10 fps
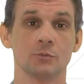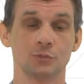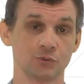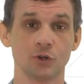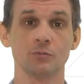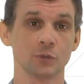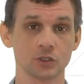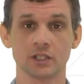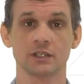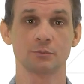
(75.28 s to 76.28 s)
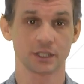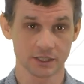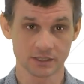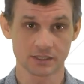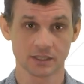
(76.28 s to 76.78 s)
Before modeling
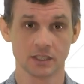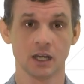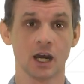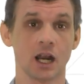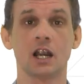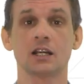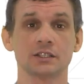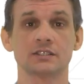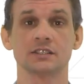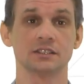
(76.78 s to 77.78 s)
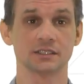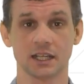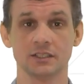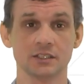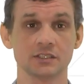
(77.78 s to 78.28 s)
begins, artists and
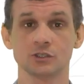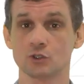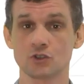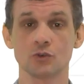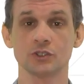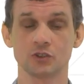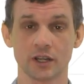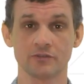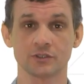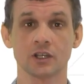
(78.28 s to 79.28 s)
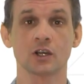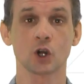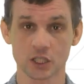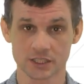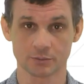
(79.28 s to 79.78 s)
designers usually draft
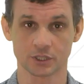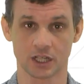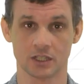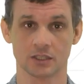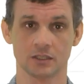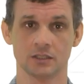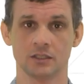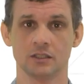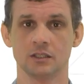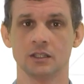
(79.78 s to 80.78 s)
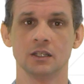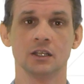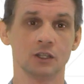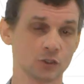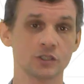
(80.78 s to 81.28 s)
concept art.
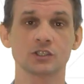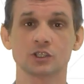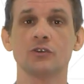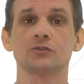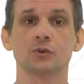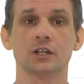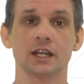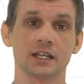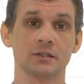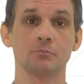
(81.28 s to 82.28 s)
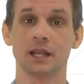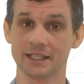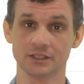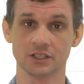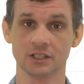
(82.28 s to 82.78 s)
Using software like
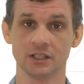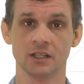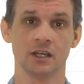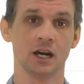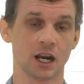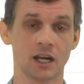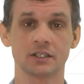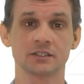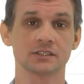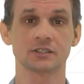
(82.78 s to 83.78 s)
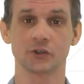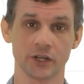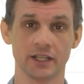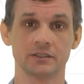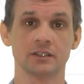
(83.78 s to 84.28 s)
Blender, artists
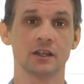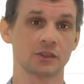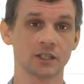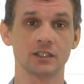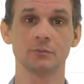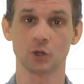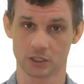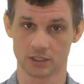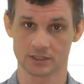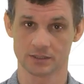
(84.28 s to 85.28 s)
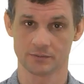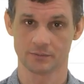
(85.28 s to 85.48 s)
create 3D models.